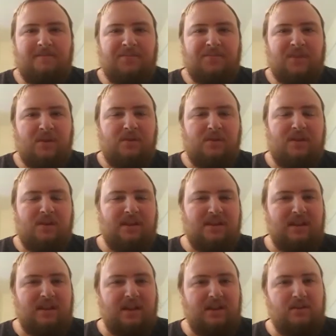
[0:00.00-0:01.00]
we'd get
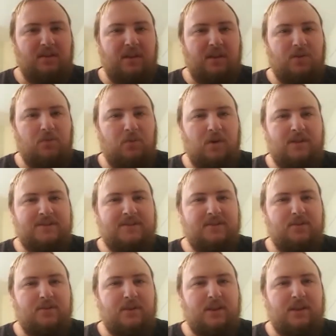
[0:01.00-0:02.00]
together like once
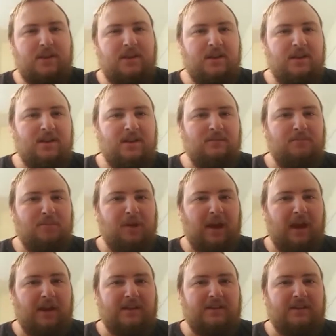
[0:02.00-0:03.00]
a week and
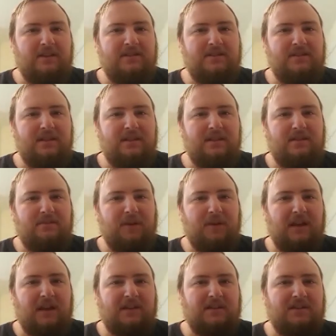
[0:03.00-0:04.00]
practice at the
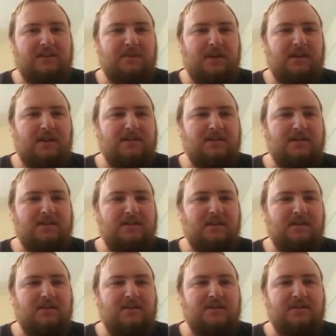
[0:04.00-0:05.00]
practice space,
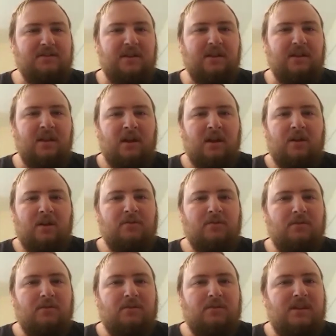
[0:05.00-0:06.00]
and just like
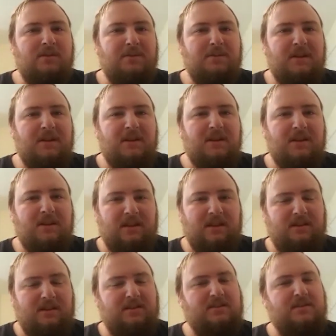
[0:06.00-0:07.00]
wrote the EP. And
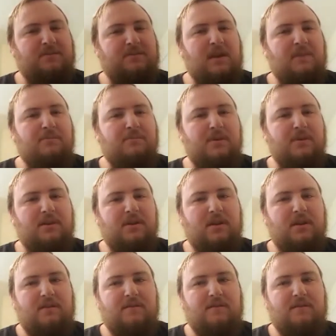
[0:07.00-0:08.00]
then in September
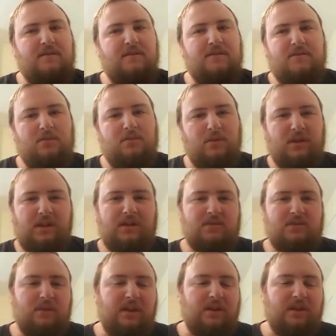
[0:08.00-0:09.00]
of
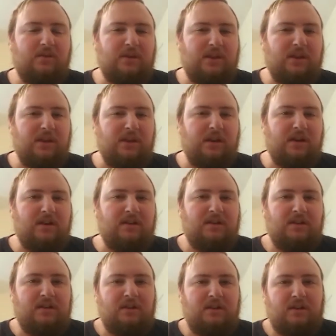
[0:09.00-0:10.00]
2020 we
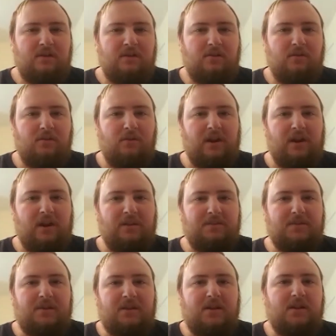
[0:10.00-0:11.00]
went
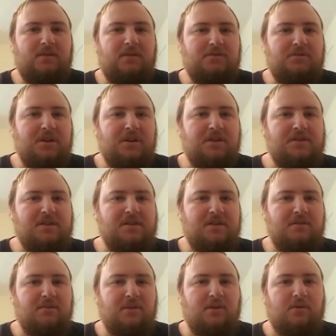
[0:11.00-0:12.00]
up to New Jersey
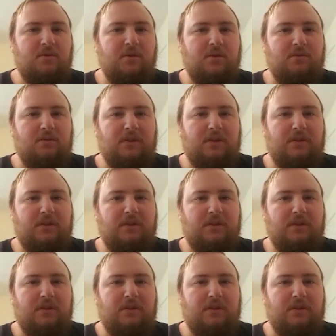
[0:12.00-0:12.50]
to record with